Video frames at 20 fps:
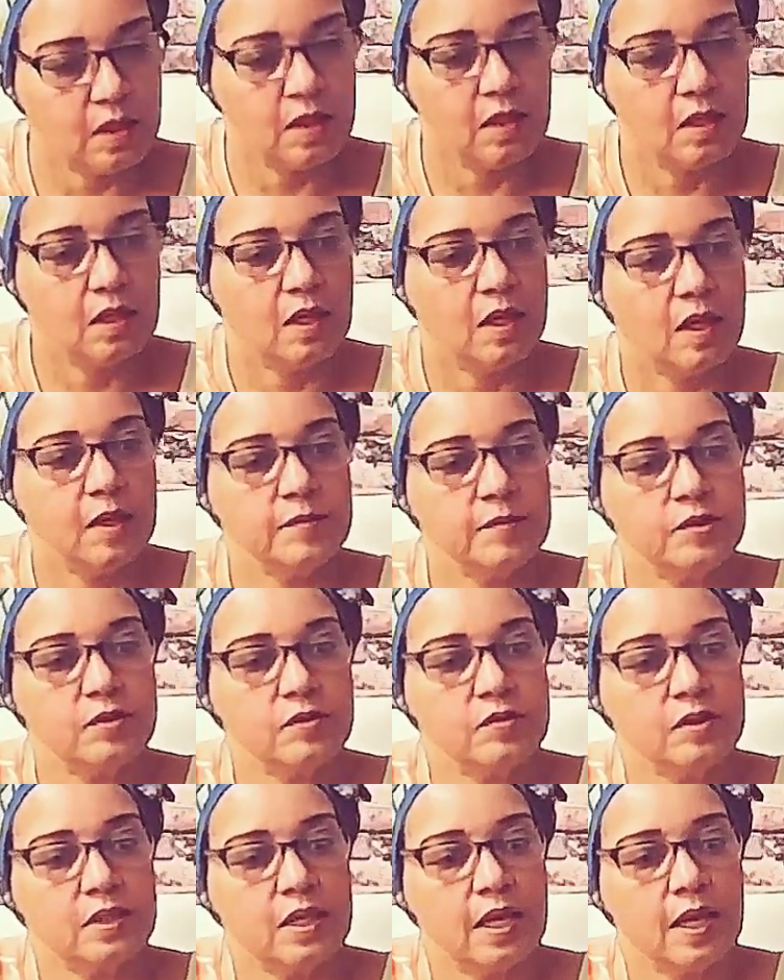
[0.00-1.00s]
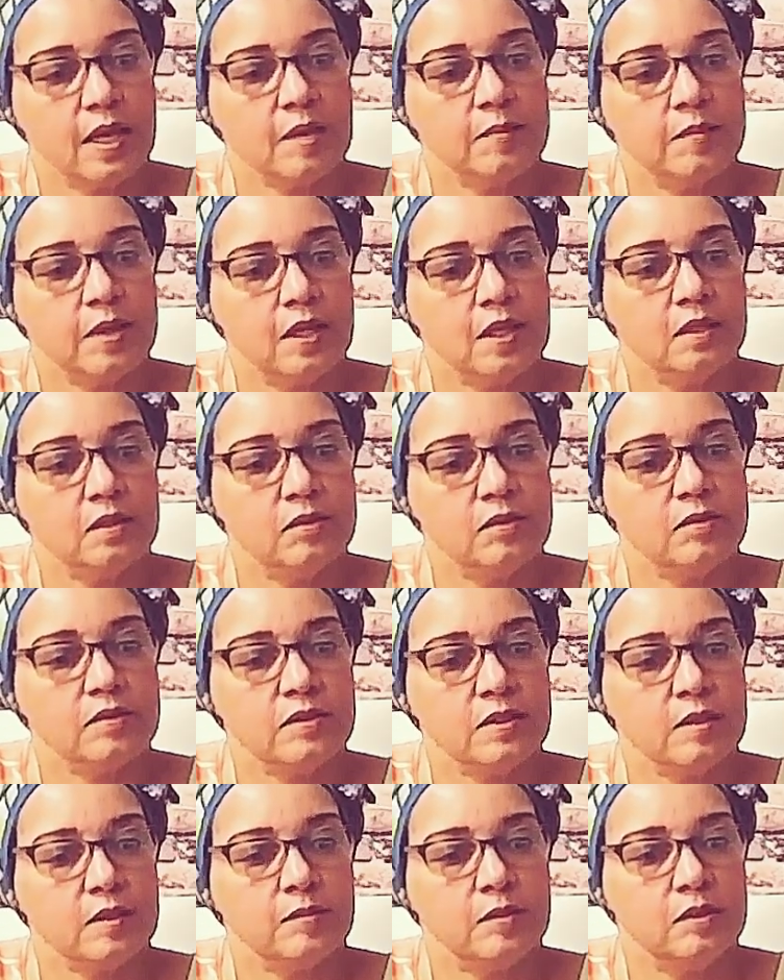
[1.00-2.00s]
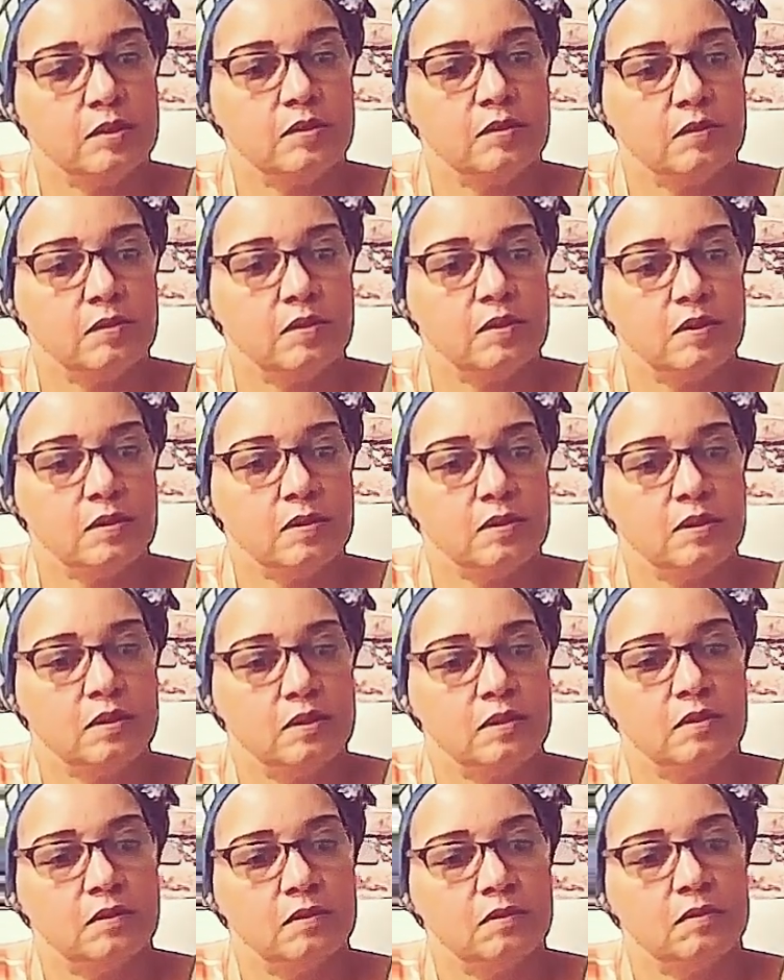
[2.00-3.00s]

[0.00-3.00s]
I'm sure time had a little something to do with it too.